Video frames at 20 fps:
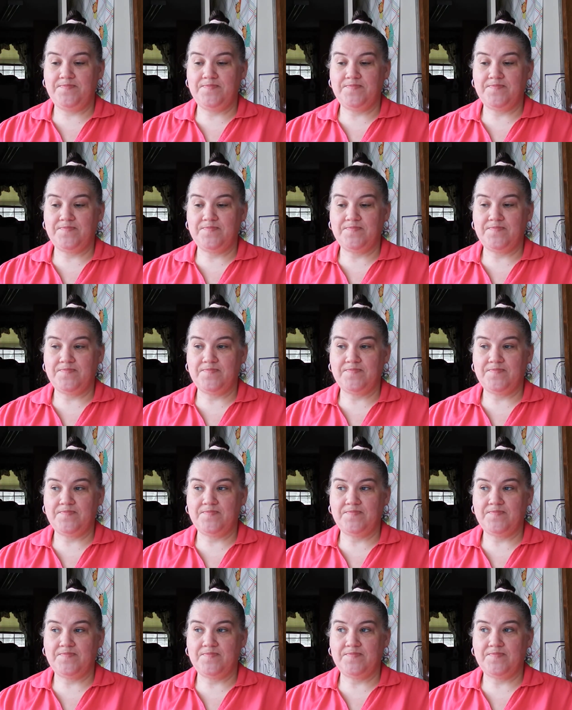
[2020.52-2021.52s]

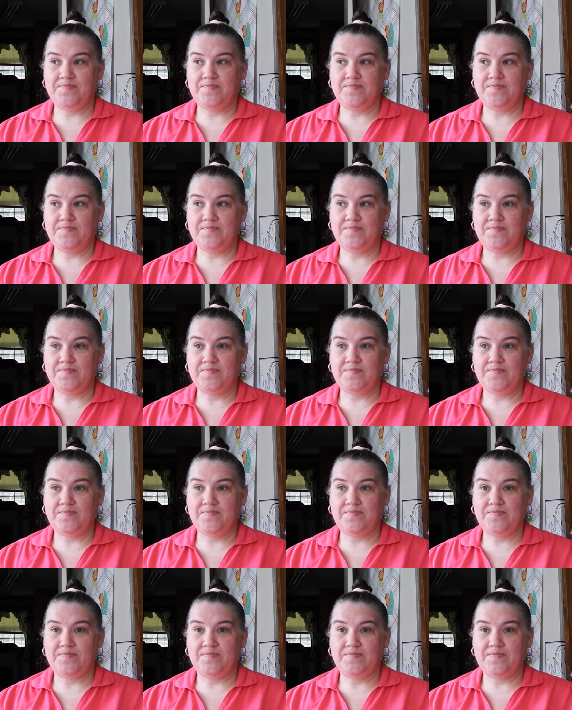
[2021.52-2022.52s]

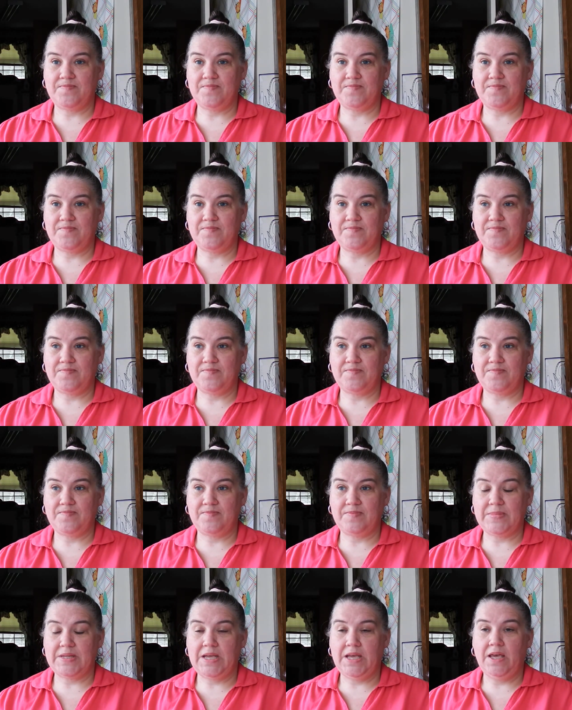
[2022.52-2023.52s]

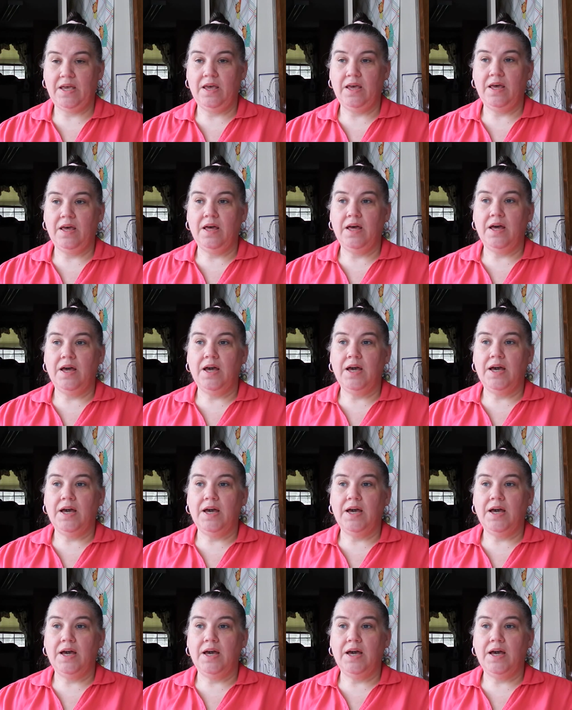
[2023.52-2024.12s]
Nothing is said.